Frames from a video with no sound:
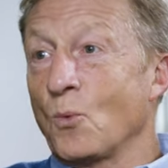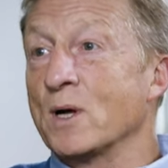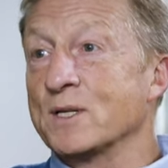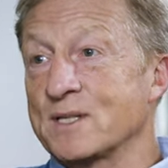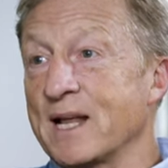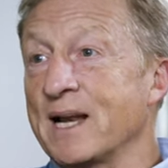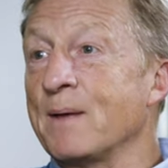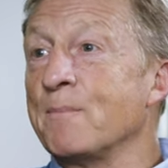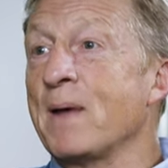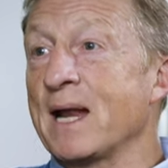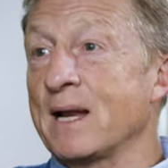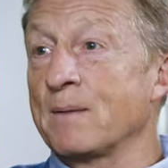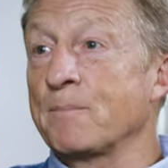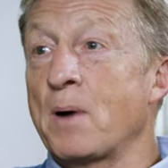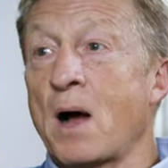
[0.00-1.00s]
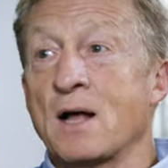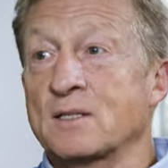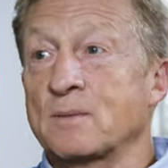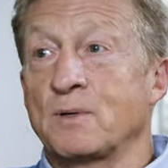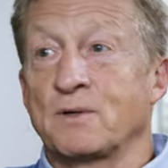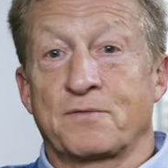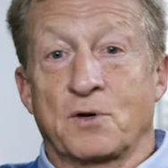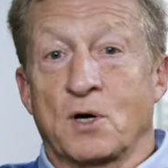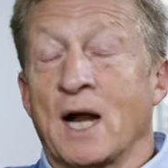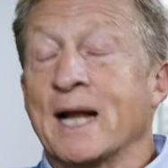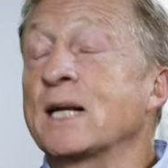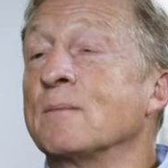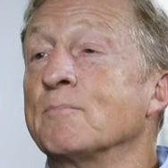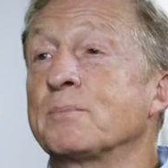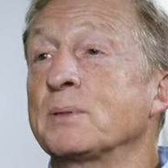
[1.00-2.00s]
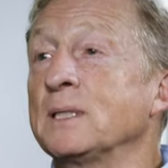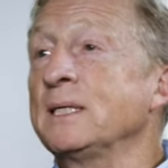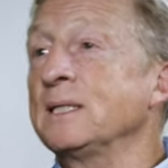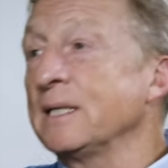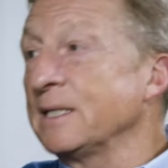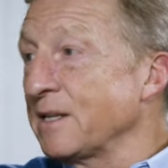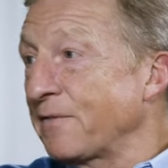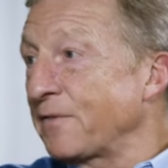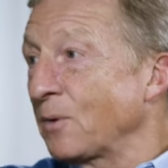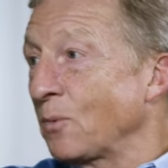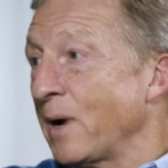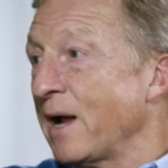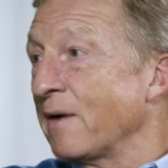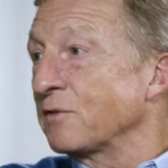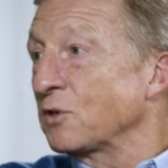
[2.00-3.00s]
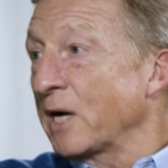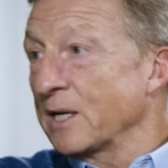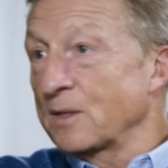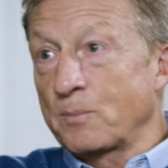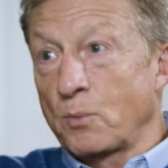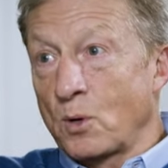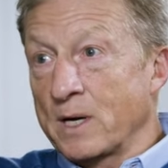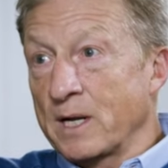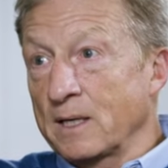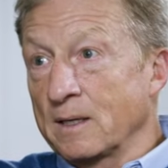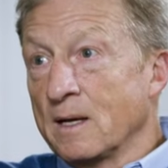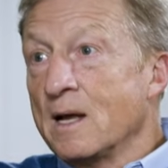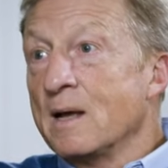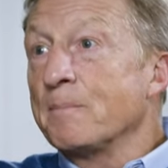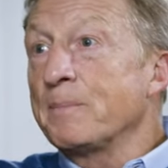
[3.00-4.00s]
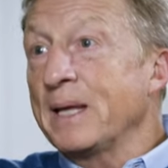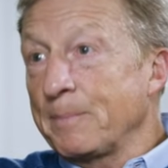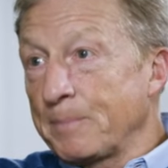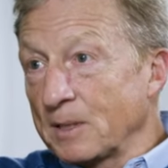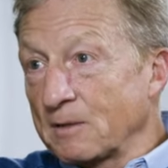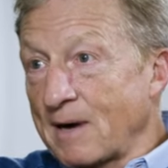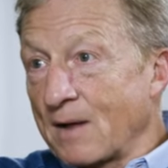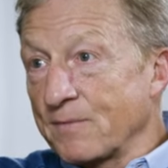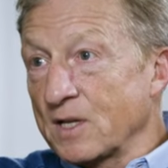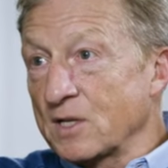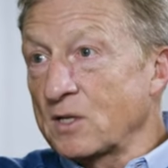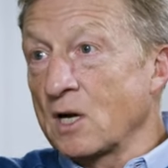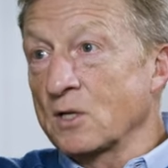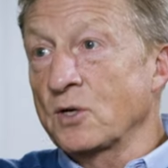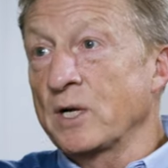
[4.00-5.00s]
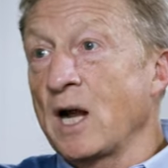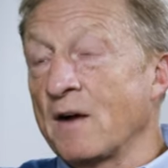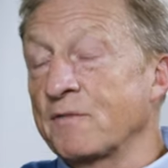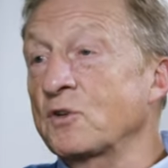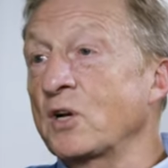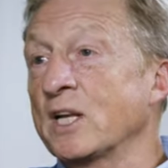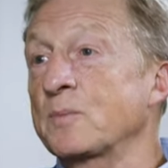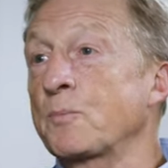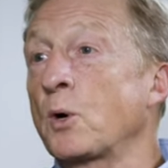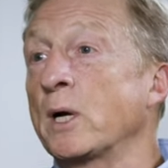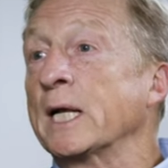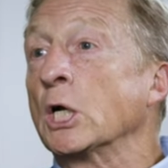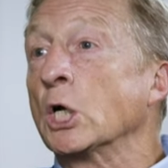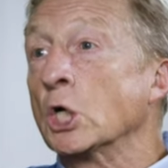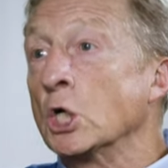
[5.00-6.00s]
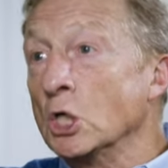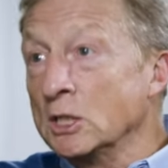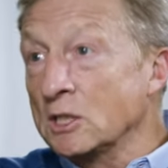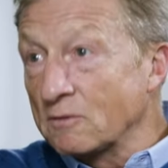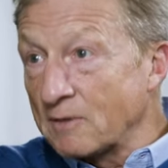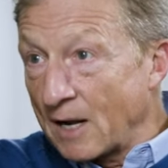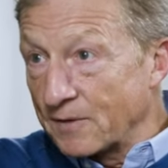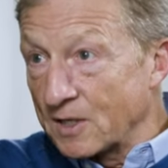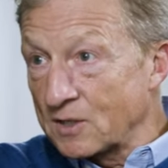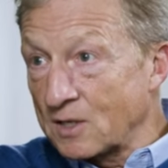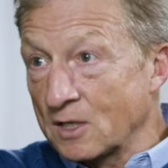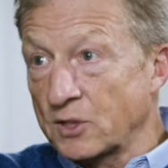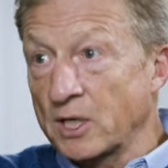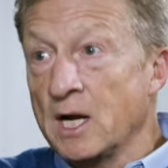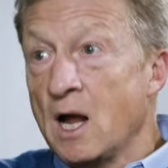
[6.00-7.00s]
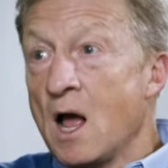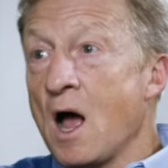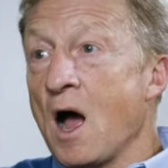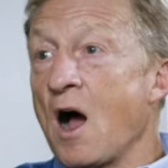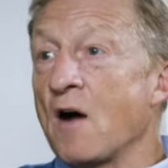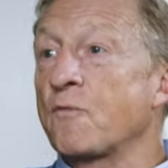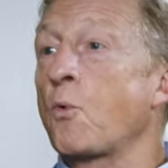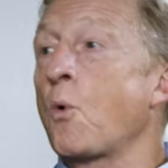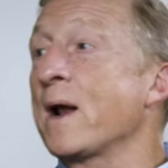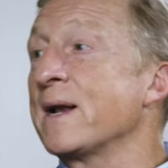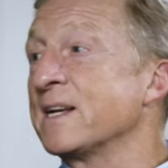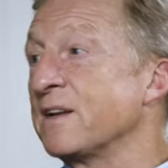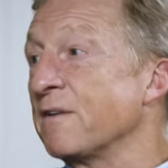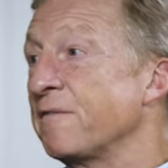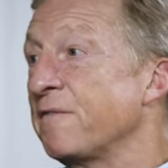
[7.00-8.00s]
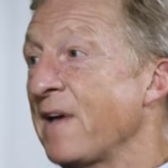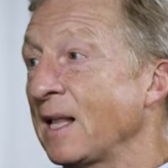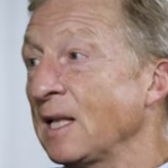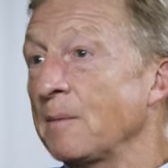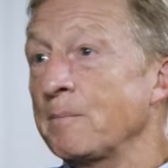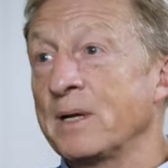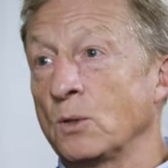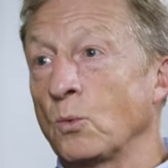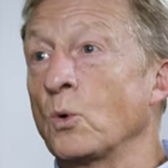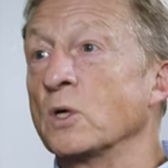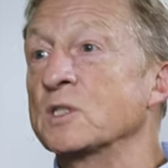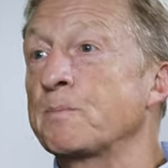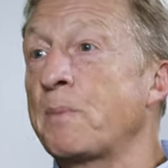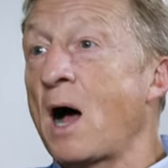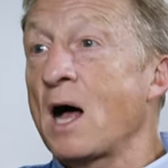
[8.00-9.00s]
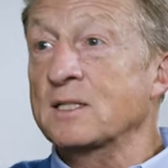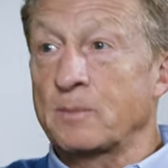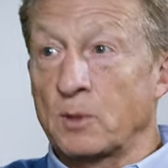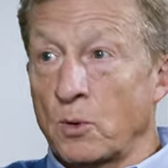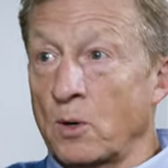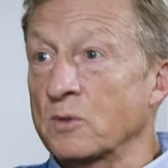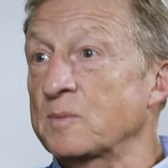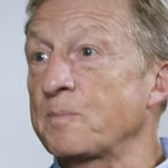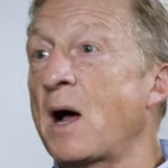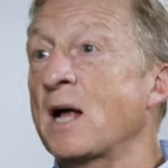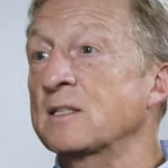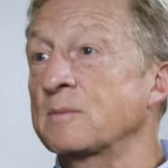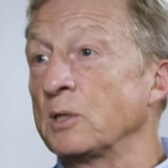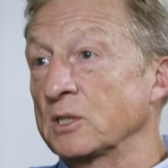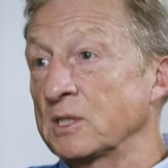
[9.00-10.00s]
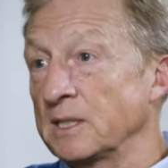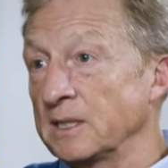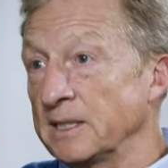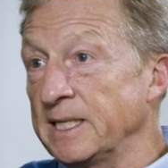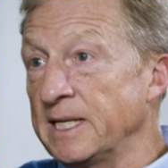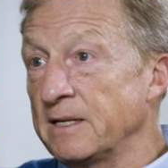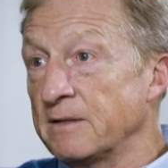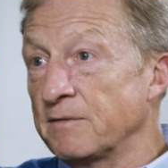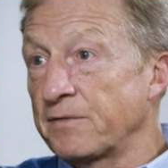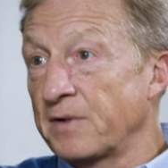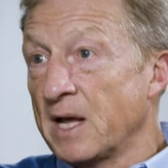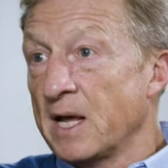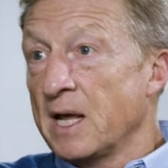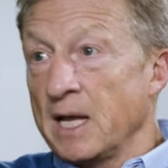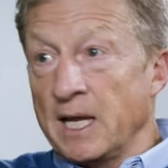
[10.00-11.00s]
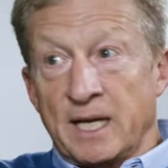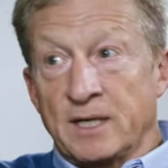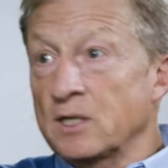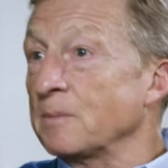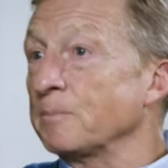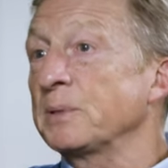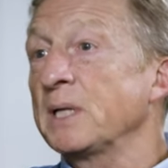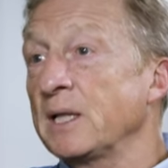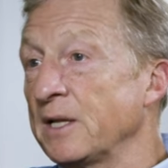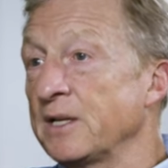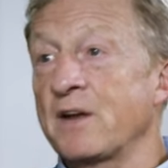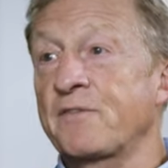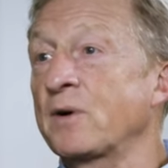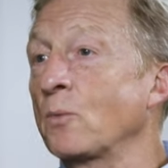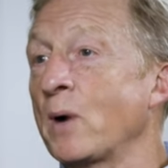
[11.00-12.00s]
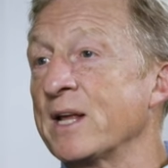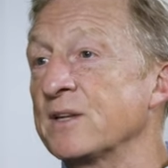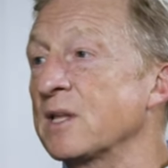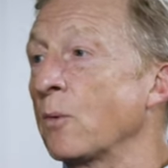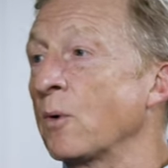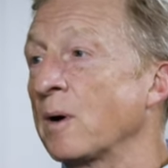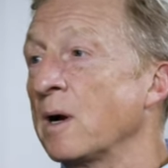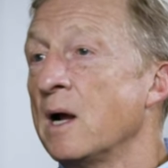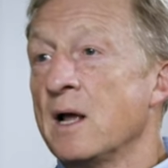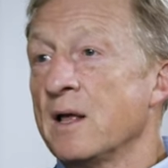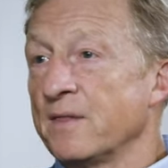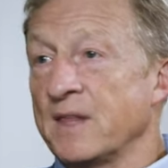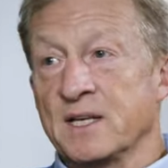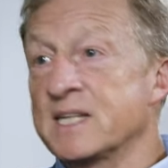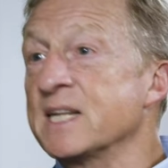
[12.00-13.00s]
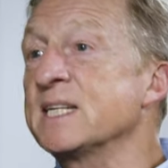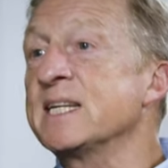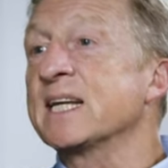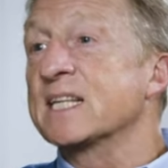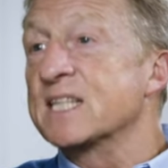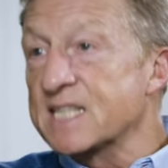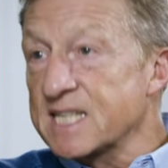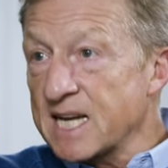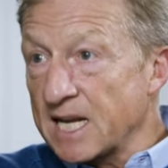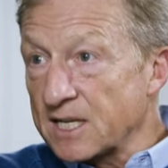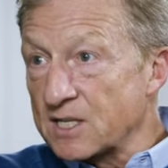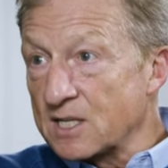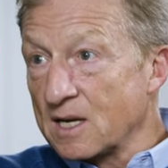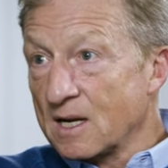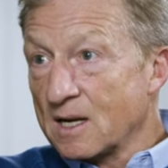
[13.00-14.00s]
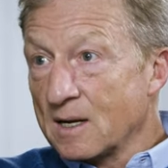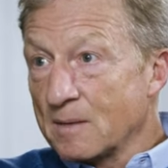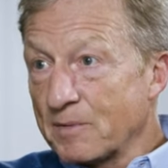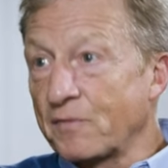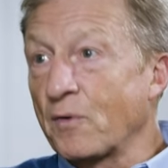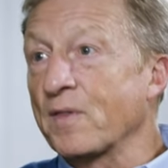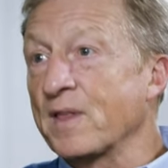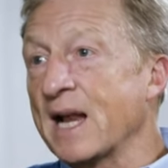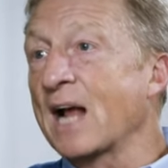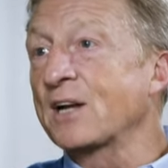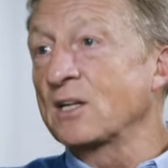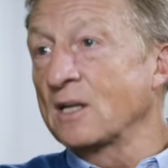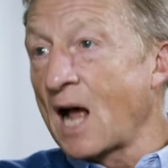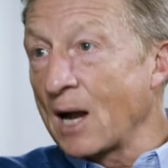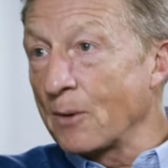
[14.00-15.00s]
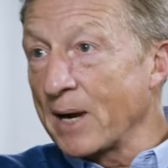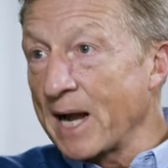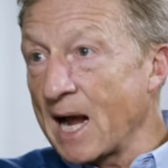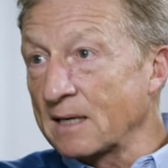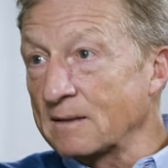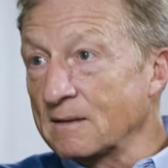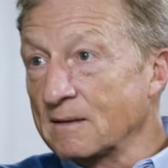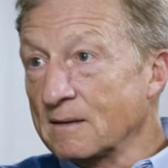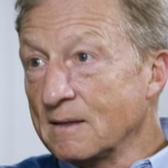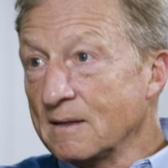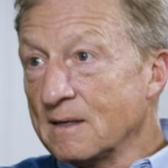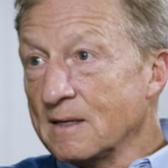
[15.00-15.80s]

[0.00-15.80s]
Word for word: was that it made it possible for a completely different way of transporting people around this country, of transporting goods around this country, of what development was possible, where it was possible to live in completely different ways that were that didn't exist before the National Highway Act.